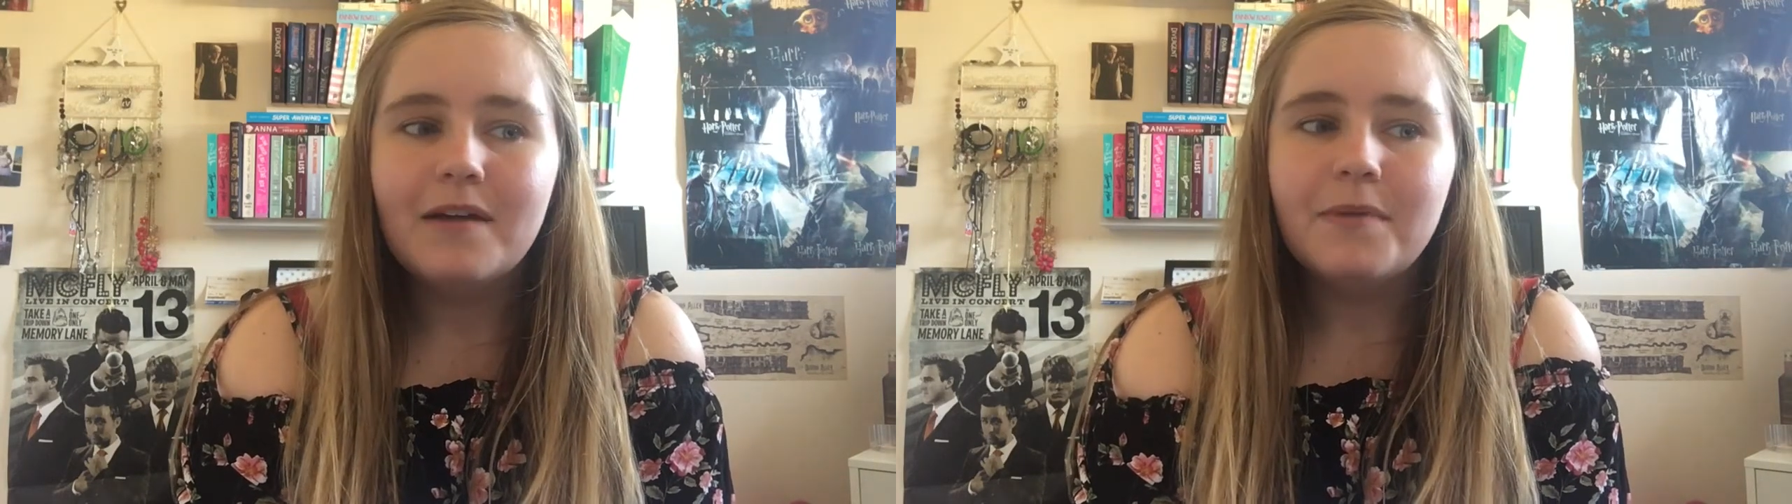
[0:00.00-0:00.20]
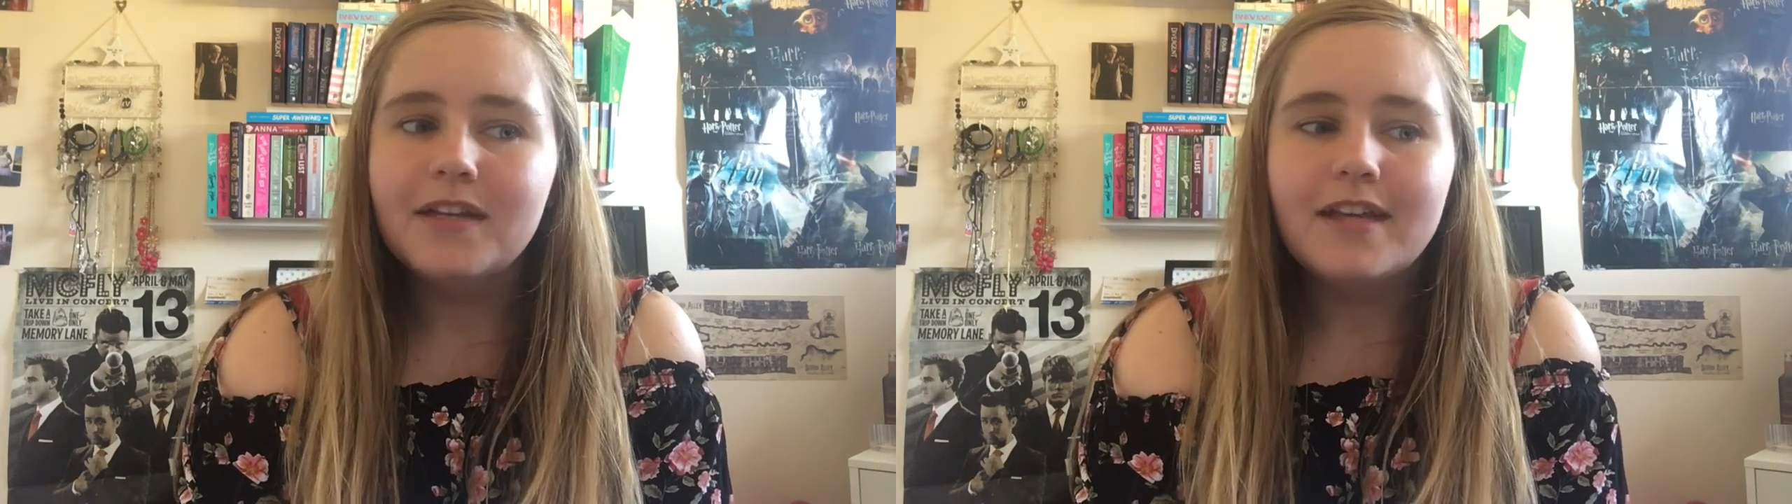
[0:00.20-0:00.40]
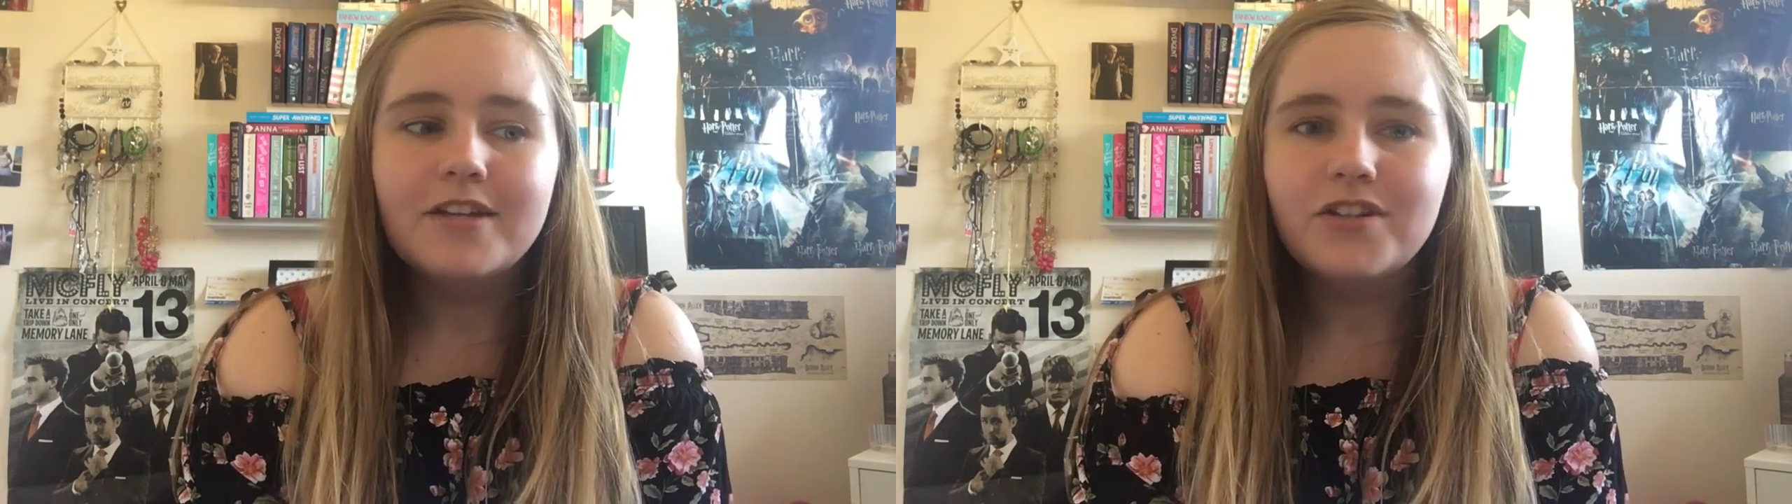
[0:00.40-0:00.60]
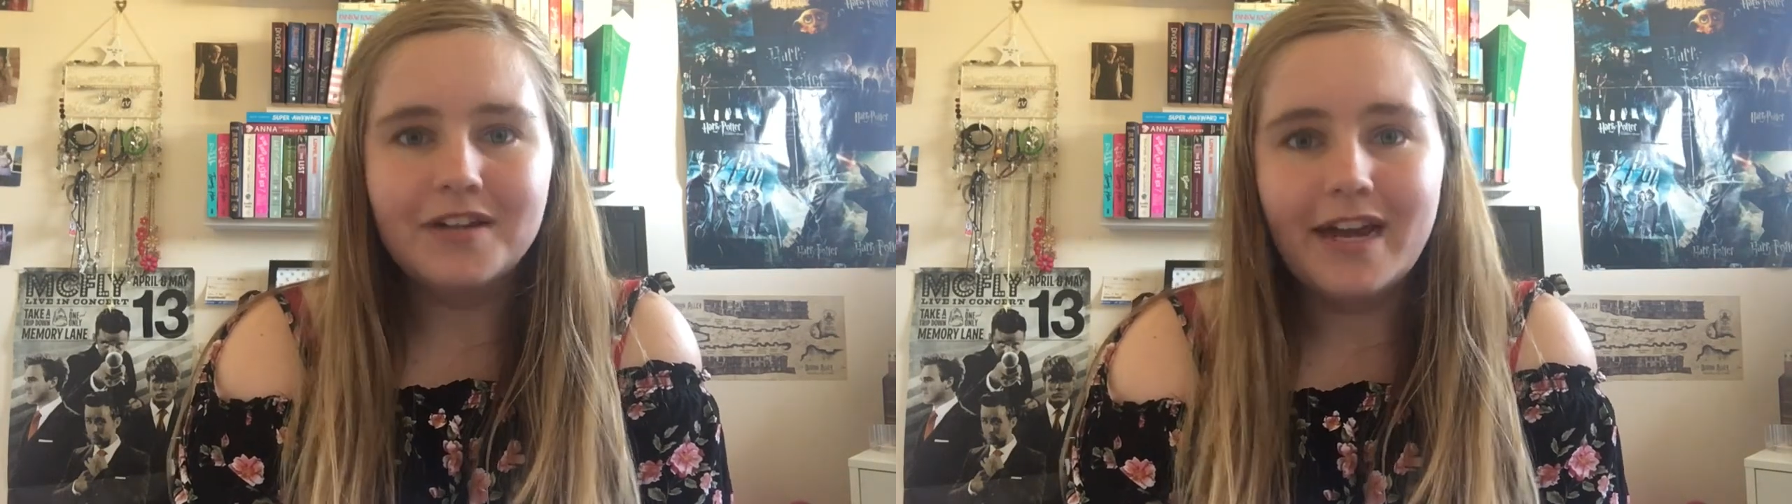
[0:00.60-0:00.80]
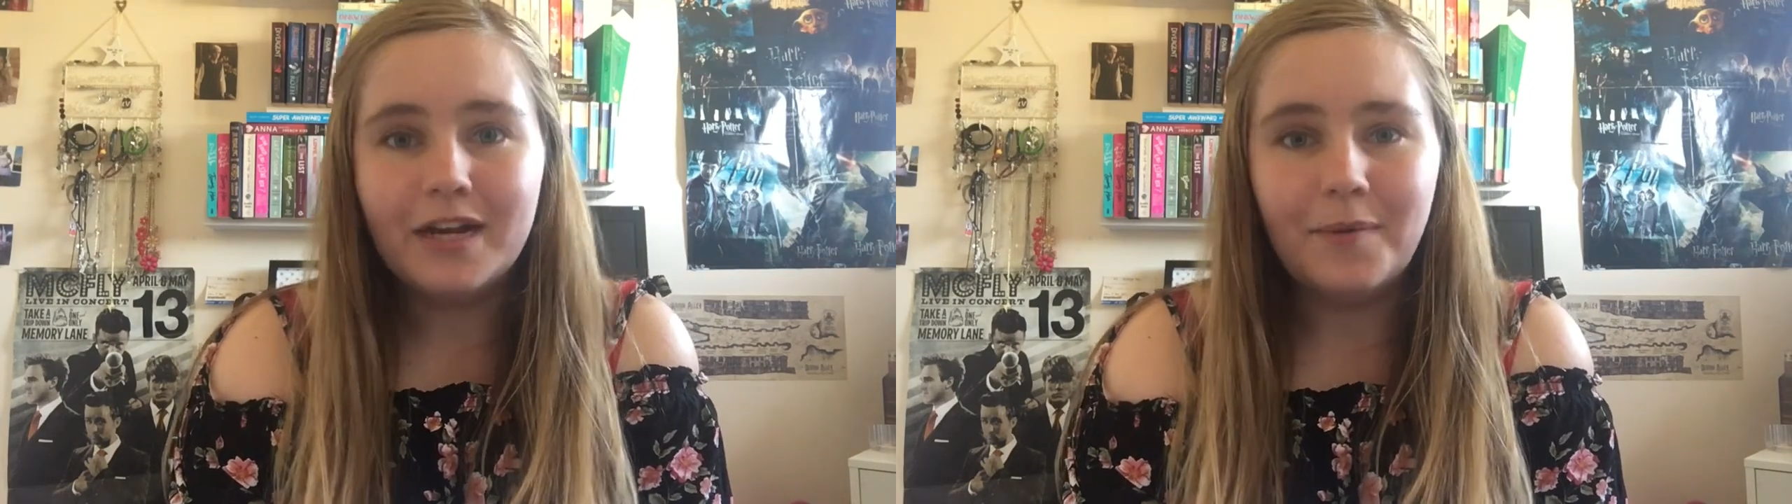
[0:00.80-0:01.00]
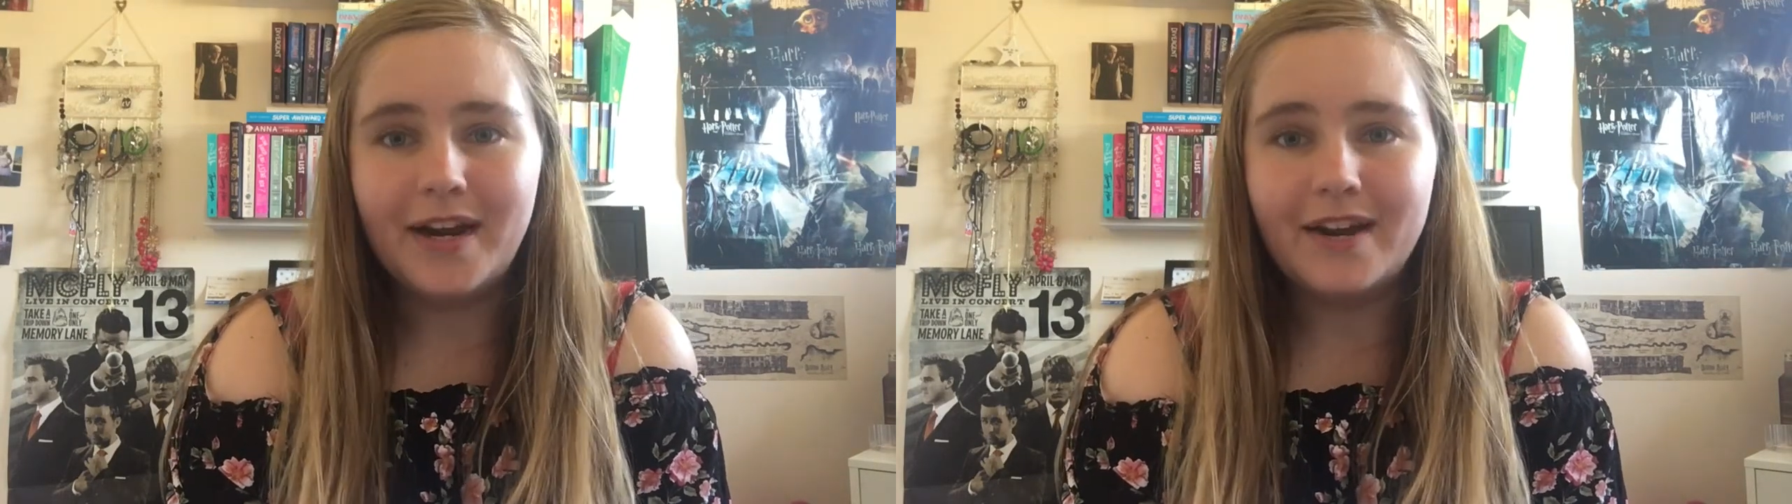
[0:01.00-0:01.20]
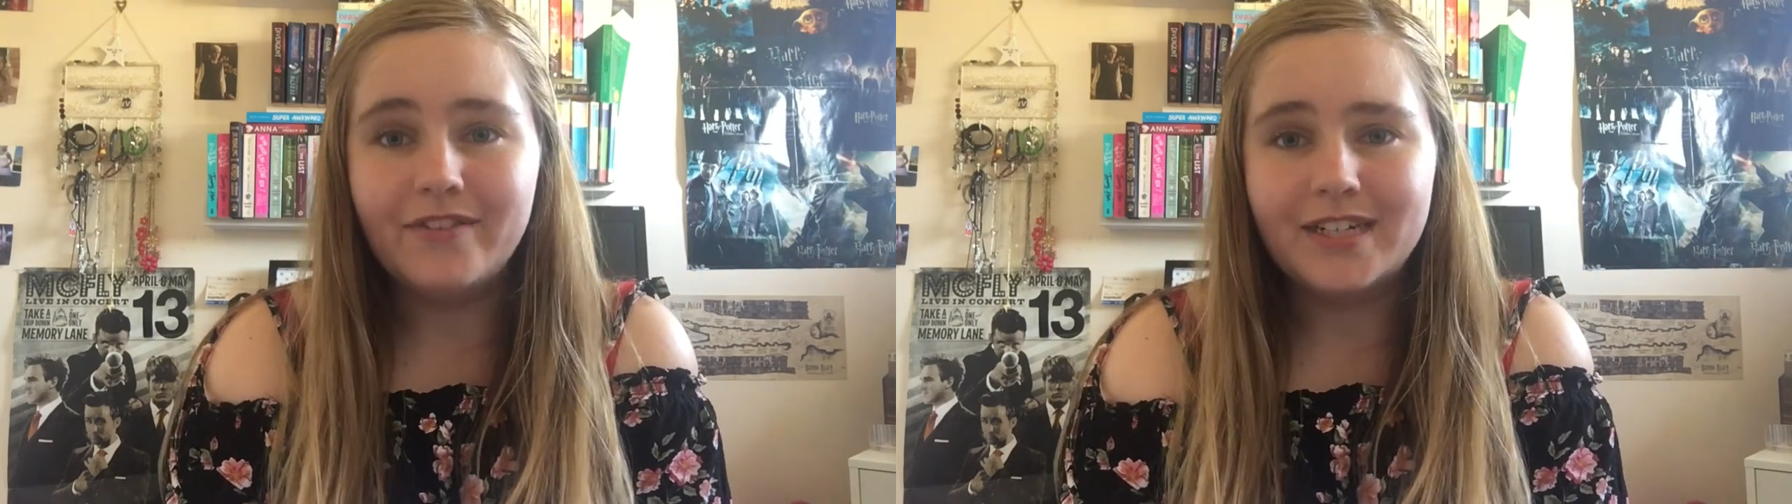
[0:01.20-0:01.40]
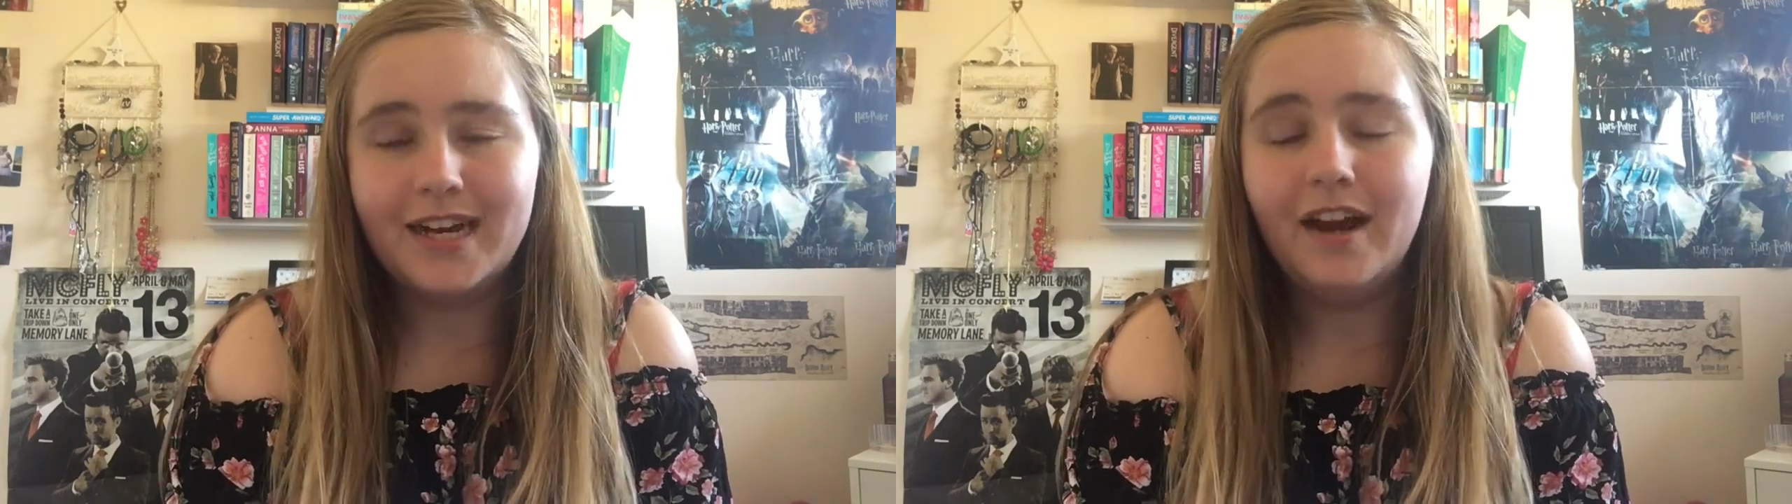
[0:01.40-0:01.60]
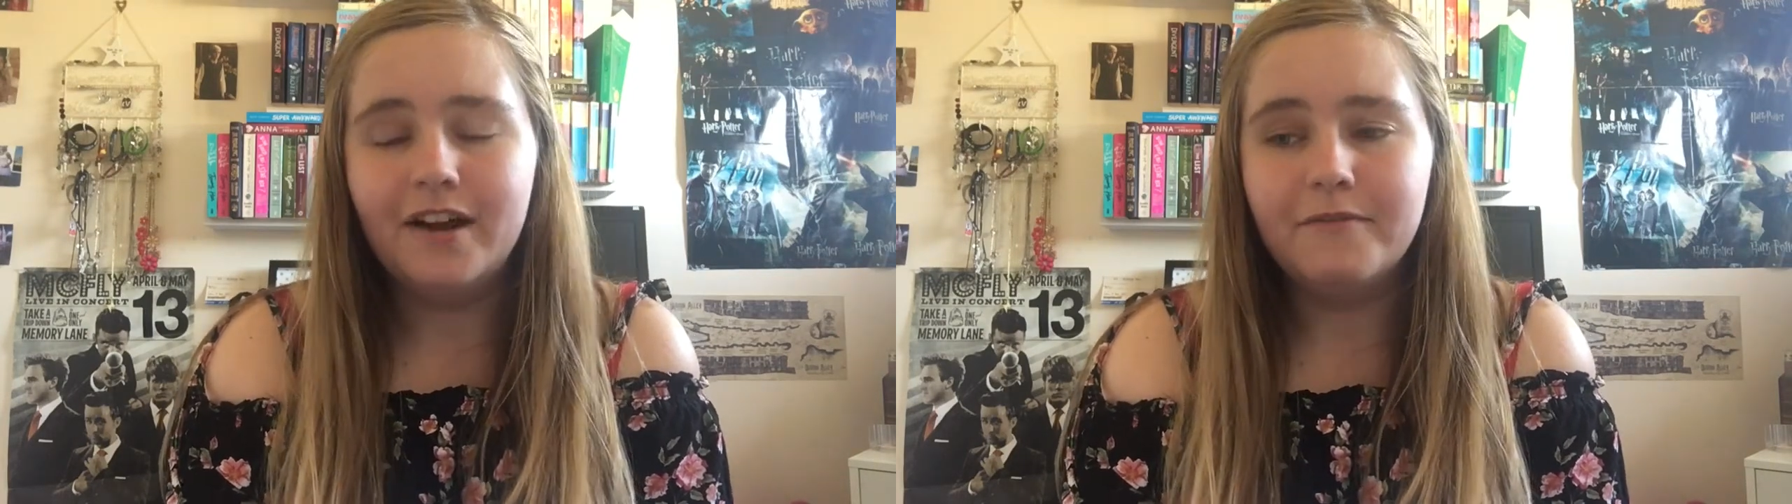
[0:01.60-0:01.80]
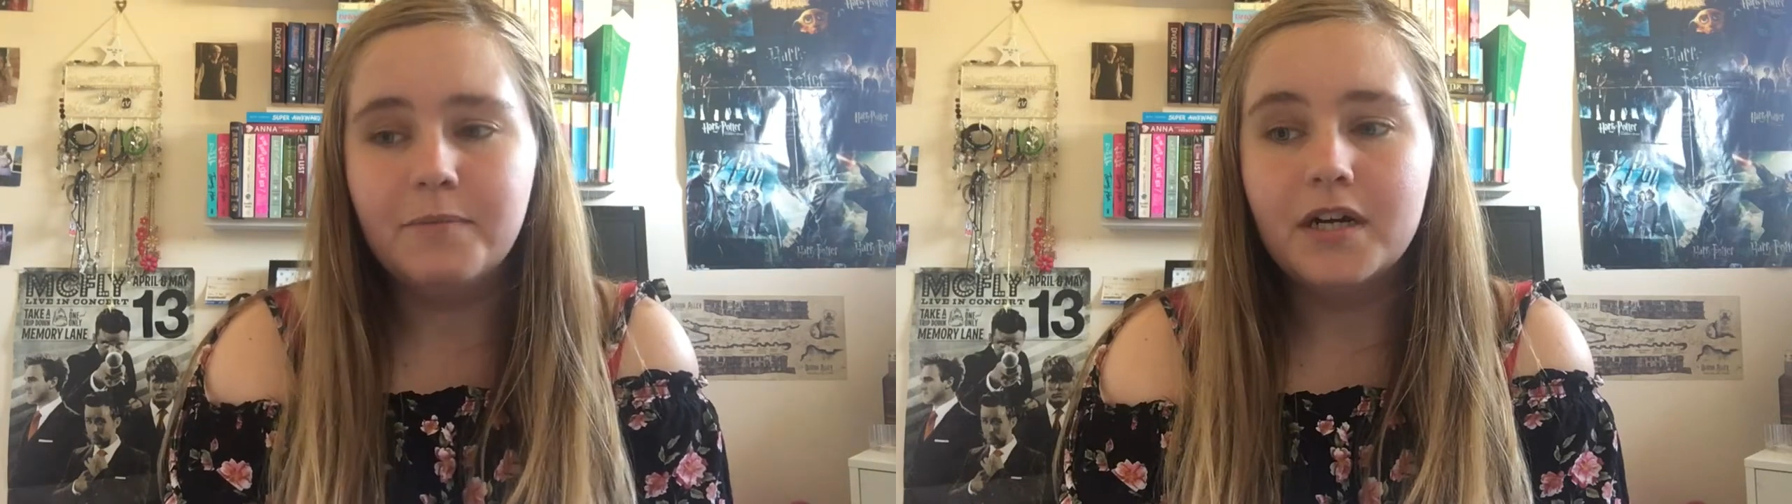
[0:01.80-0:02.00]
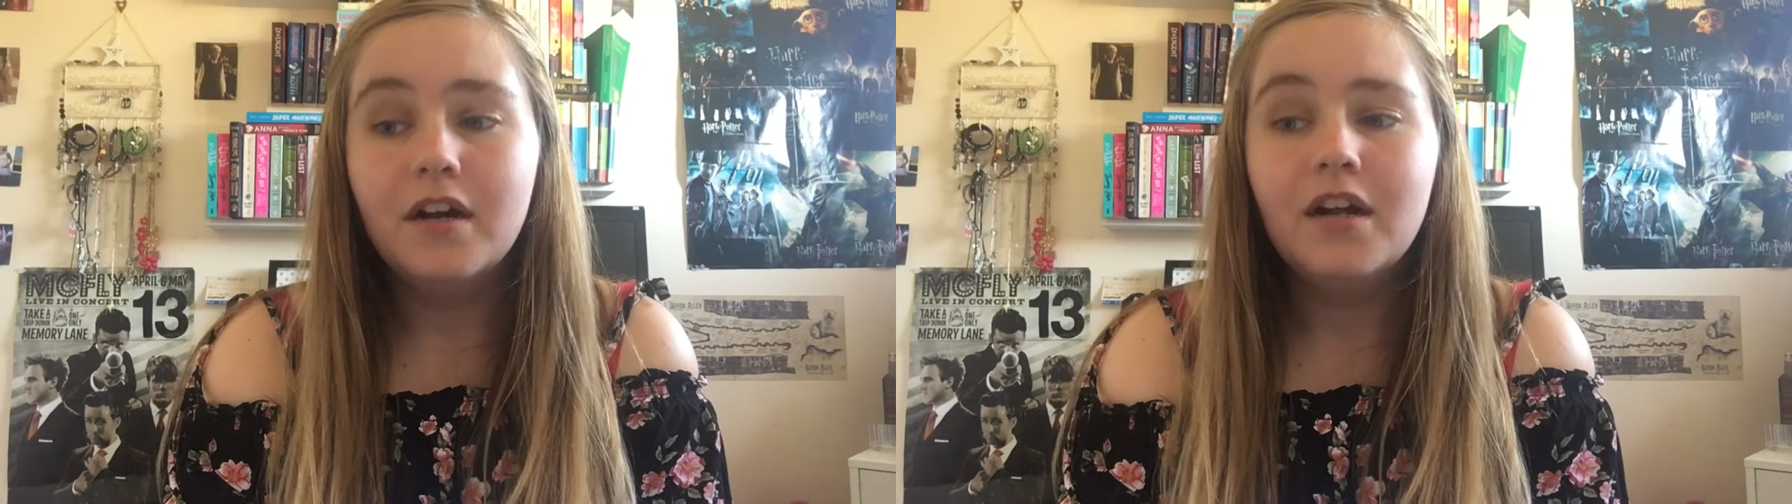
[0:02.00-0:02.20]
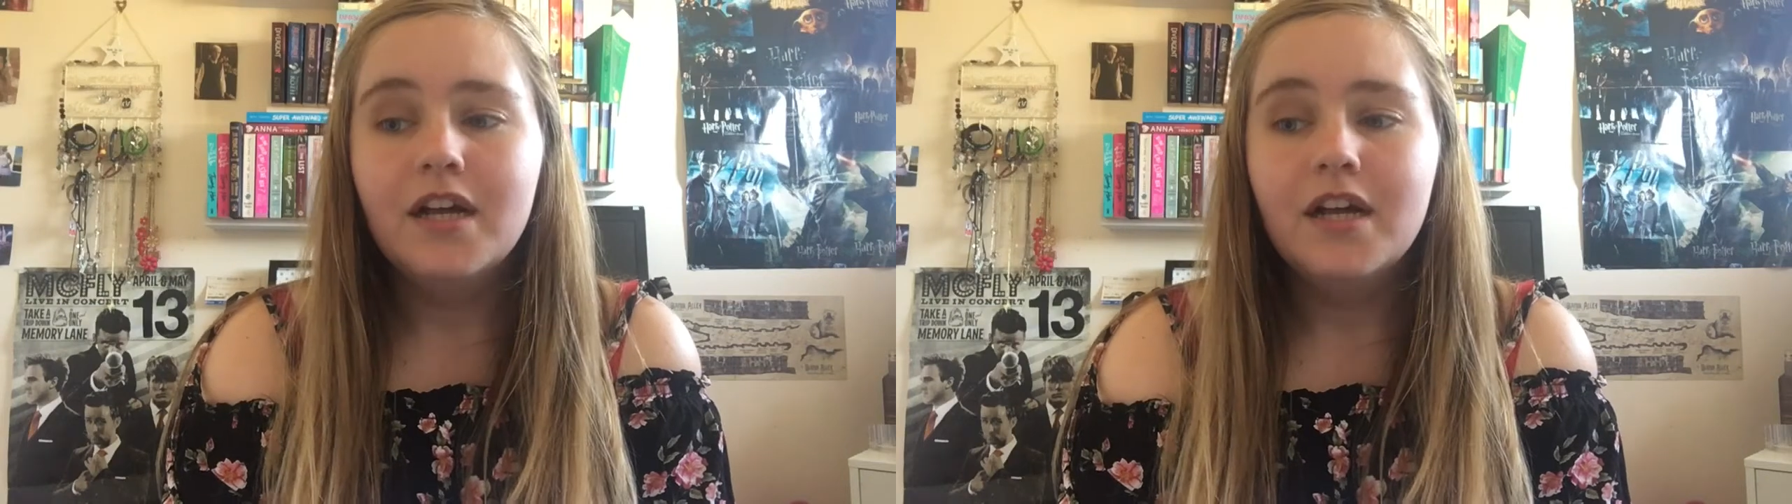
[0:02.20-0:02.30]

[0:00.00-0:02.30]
I mean, they shouldn't anyway in everyday life, but